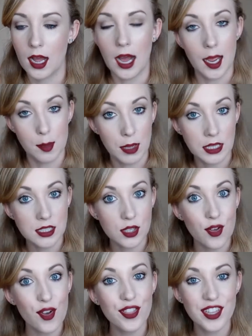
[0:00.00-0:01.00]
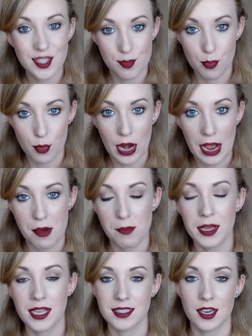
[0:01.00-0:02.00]
eye pencil that's brown
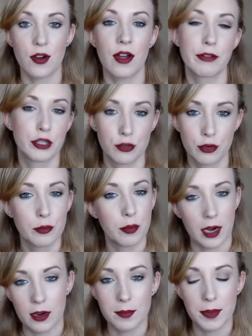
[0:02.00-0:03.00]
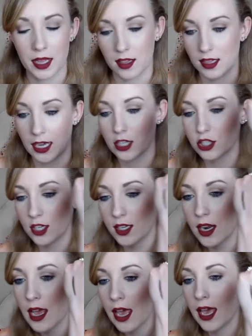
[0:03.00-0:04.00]
because I don't have a true brown in my collection.
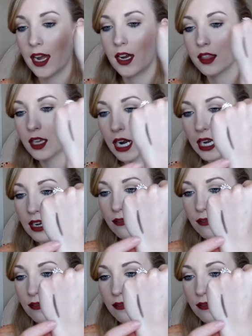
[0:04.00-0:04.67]
And I thought I'd